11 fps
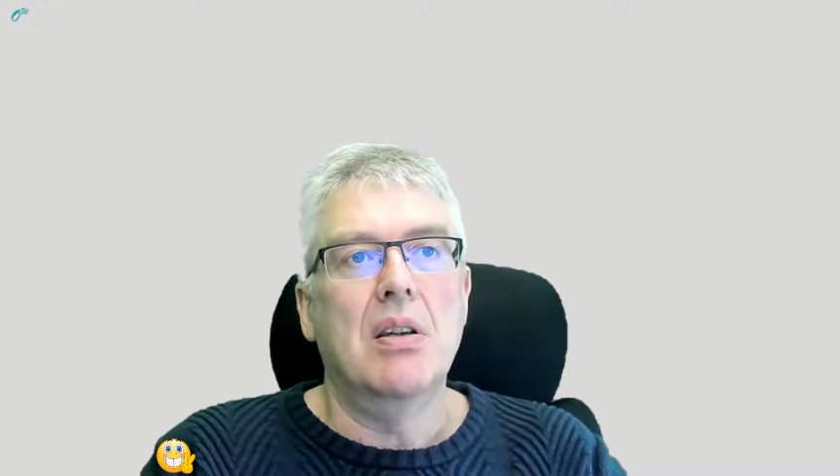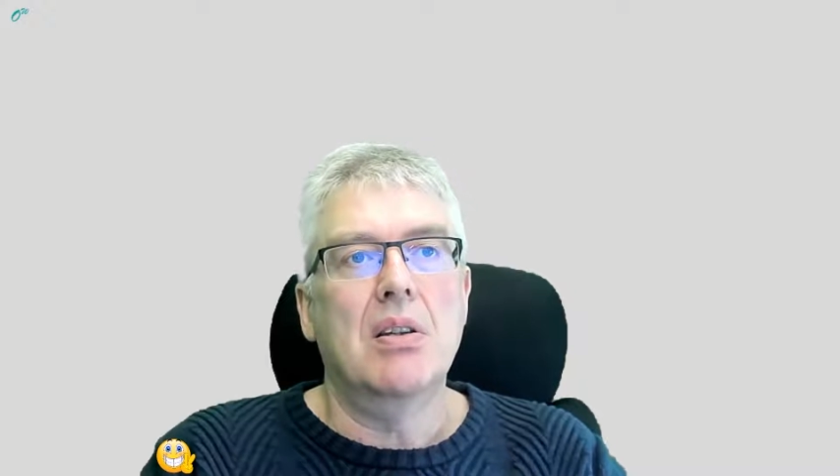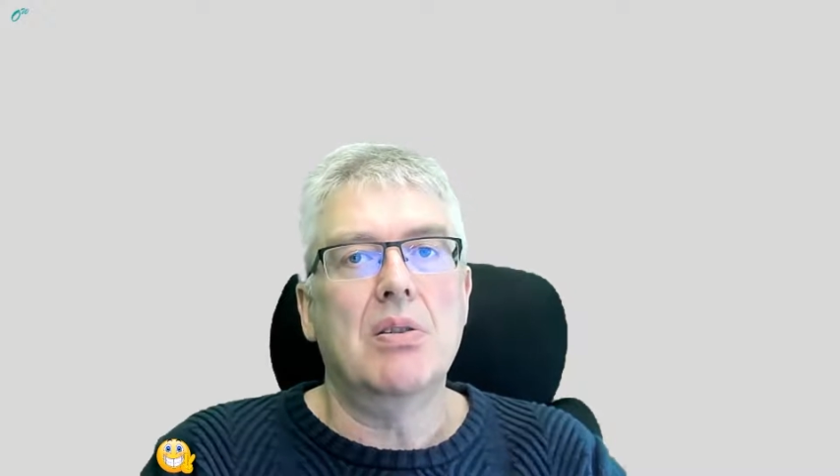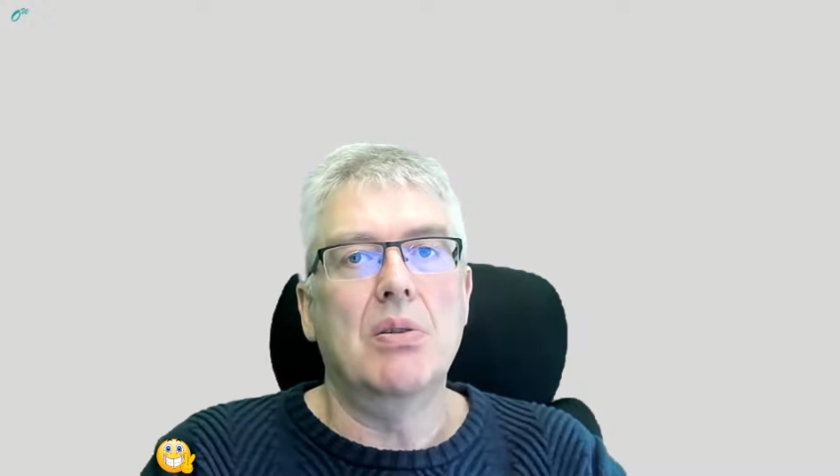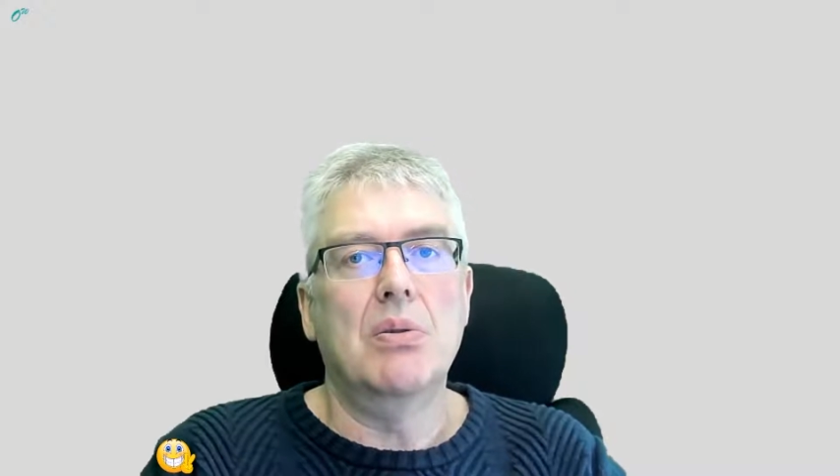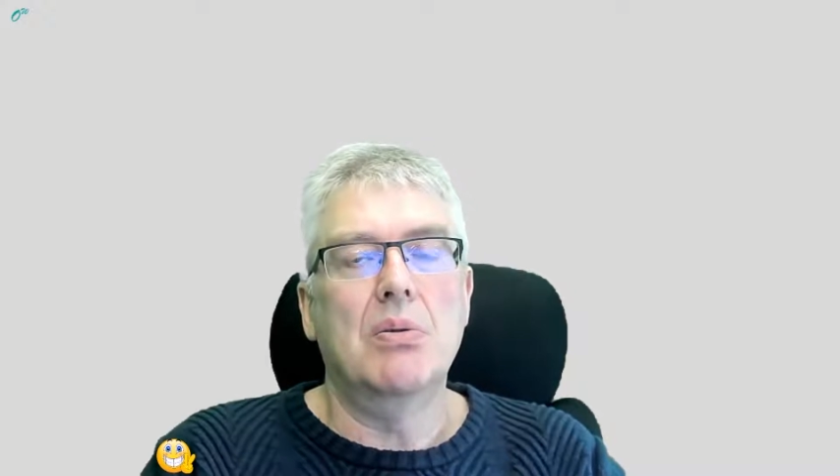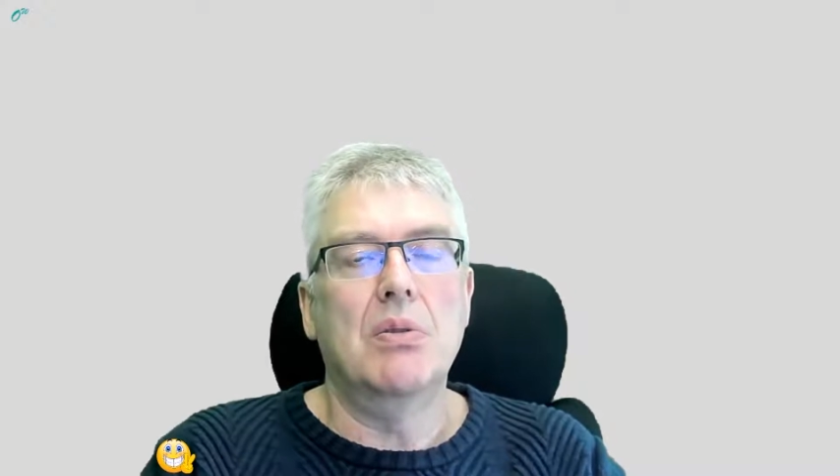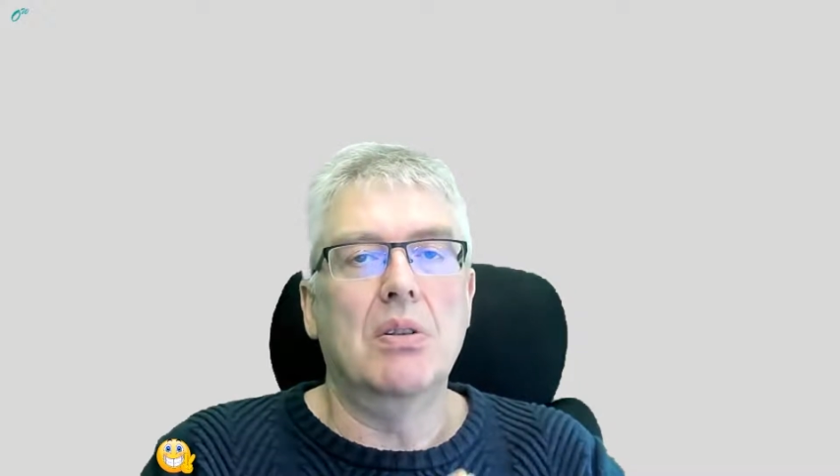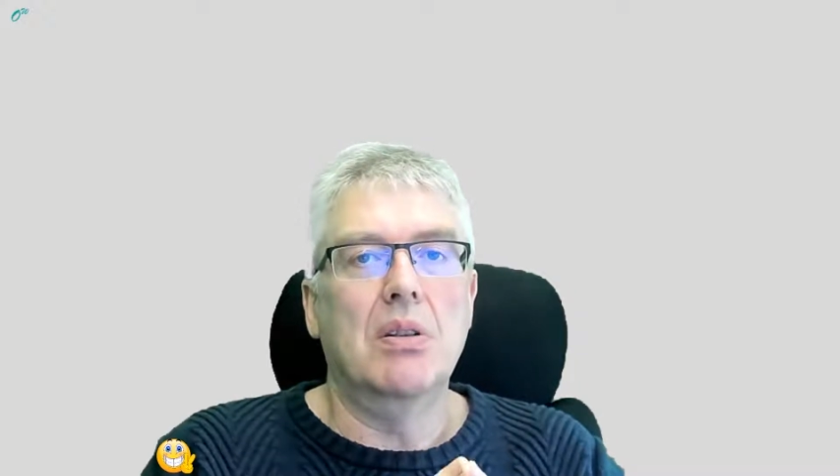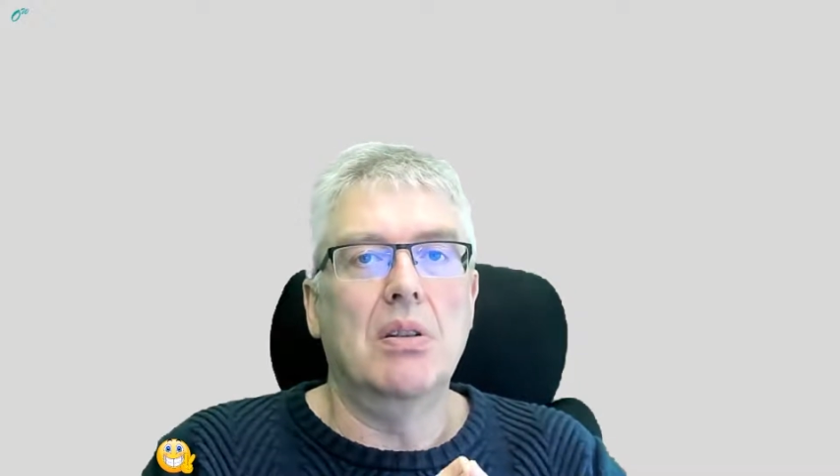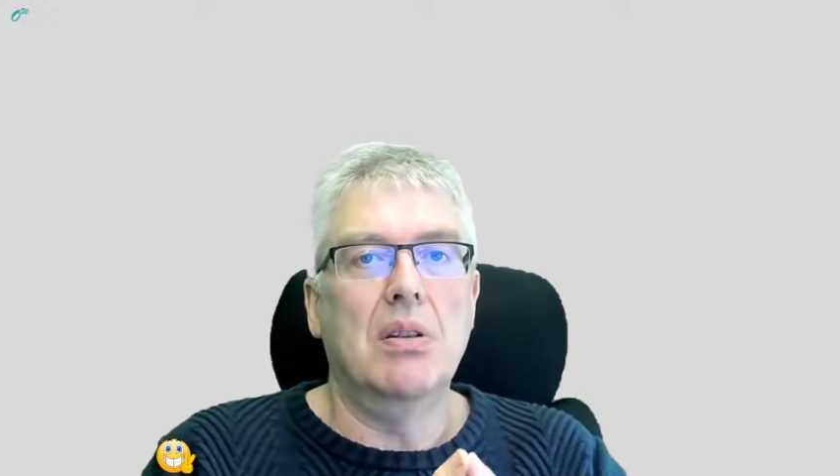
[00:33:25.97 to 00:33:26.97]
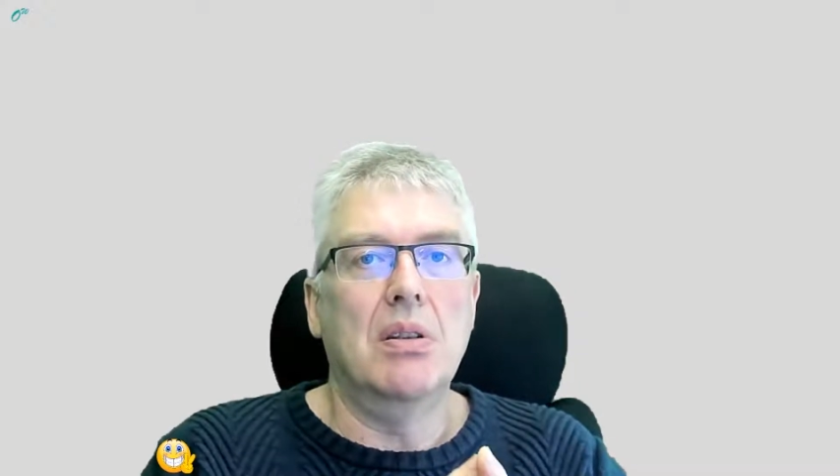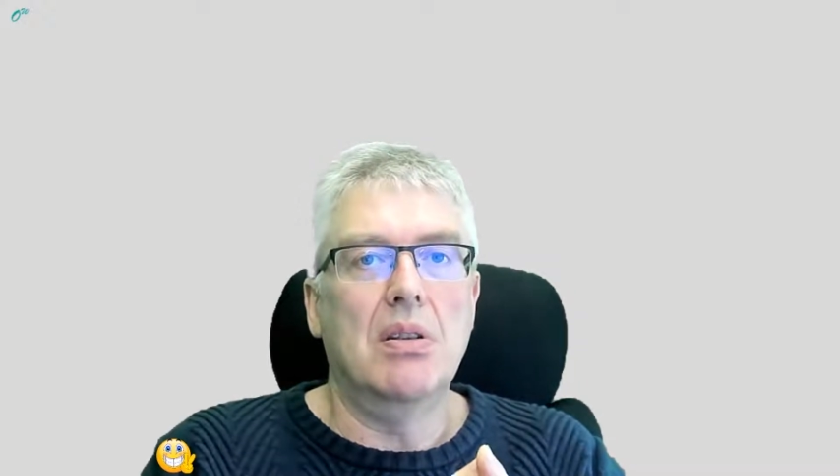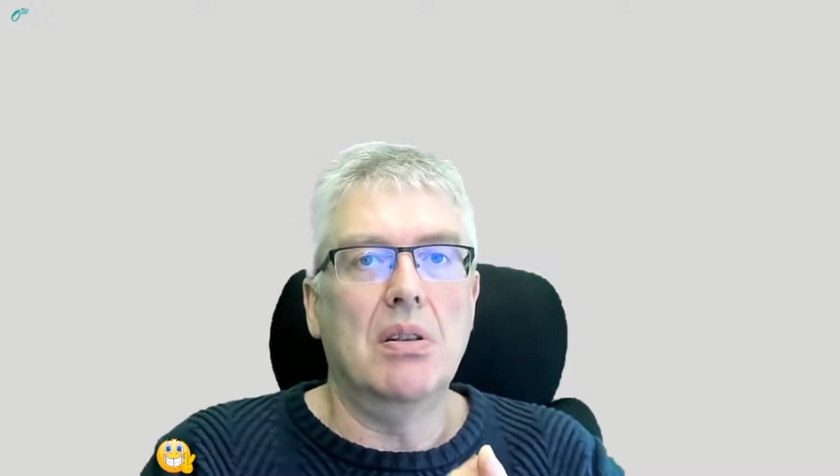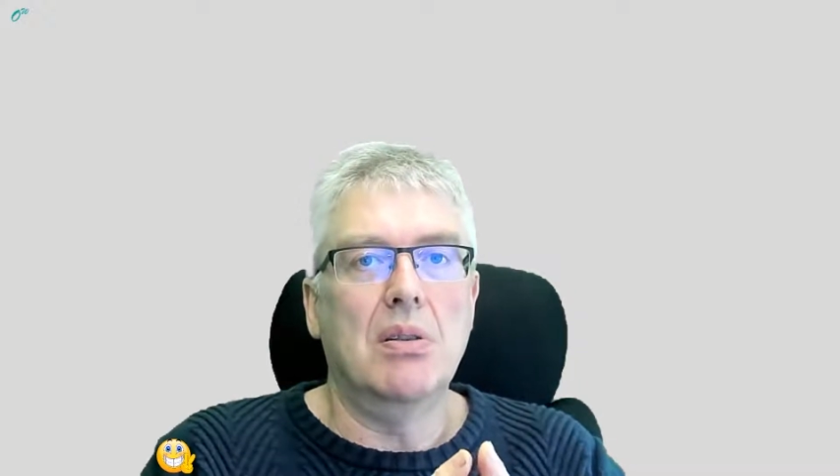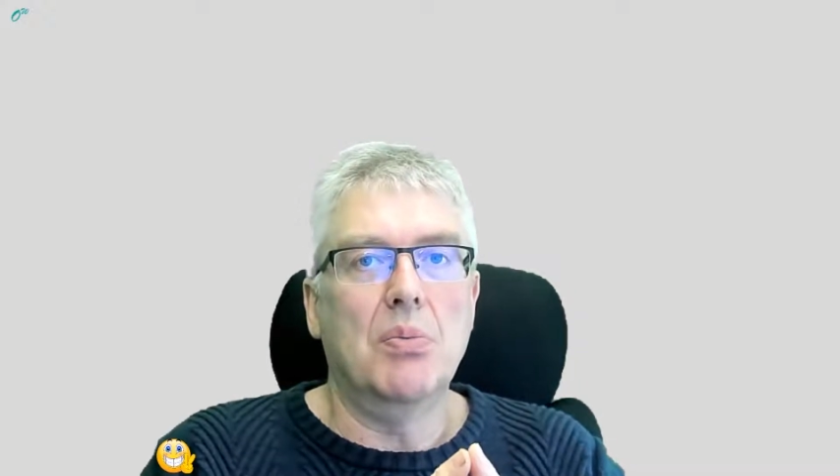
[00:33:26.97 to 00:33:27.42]
So
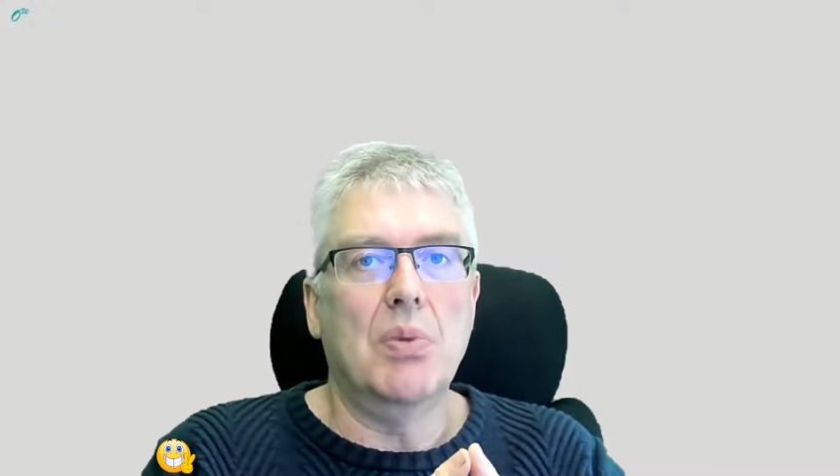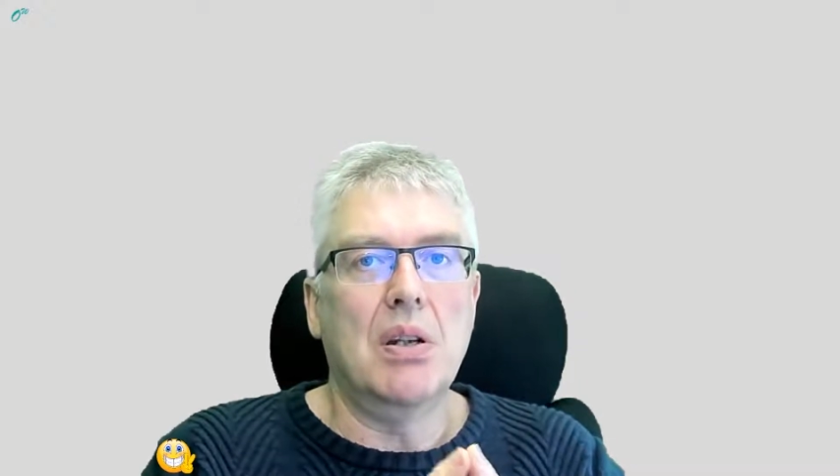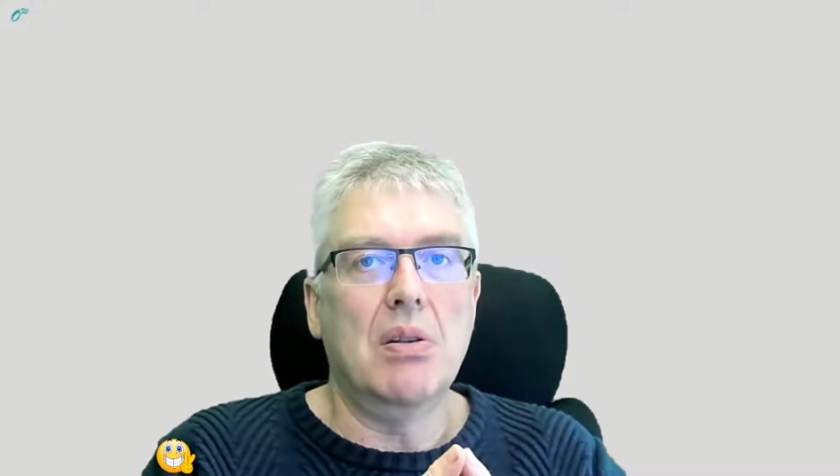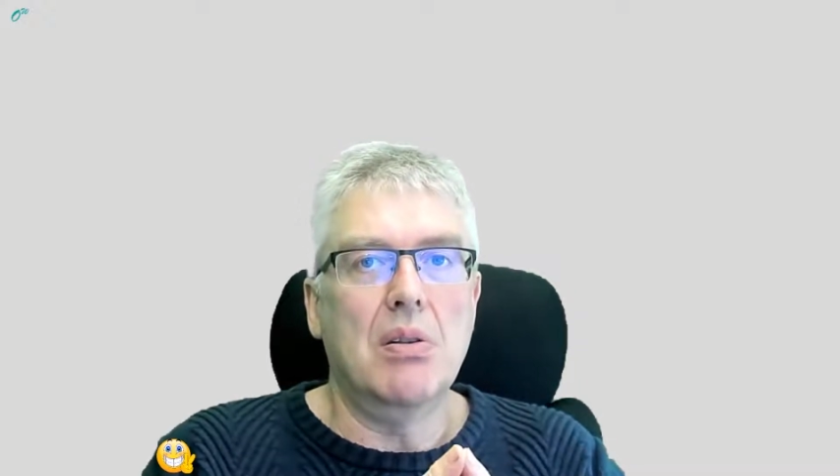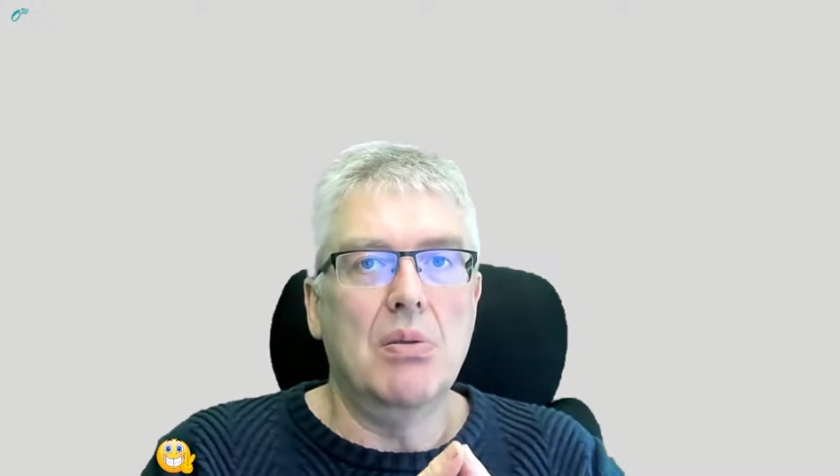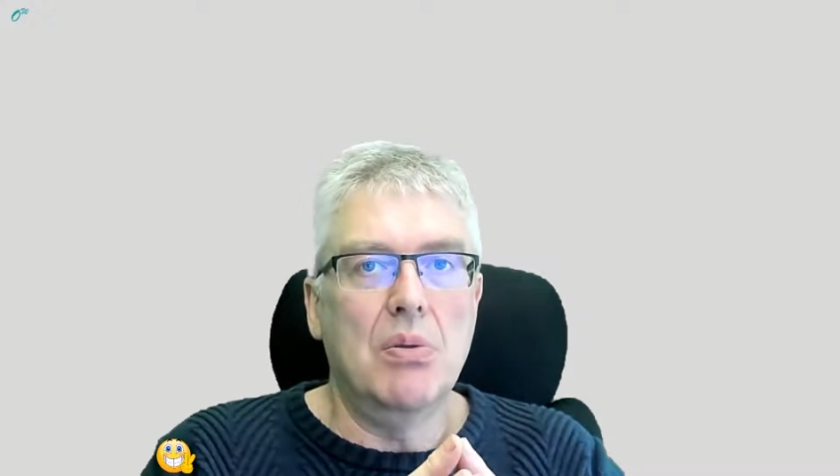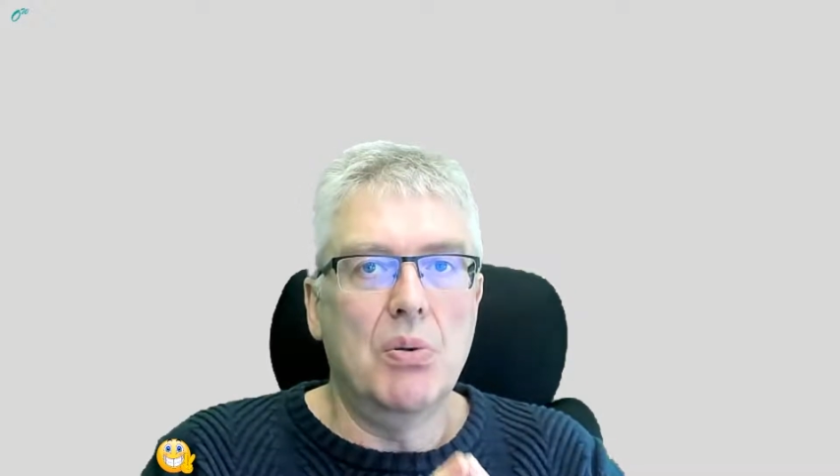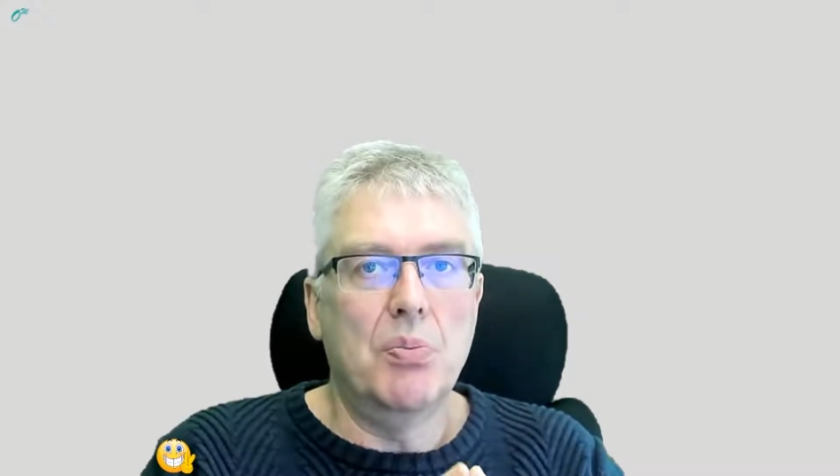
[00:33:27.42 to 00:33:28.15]
when you do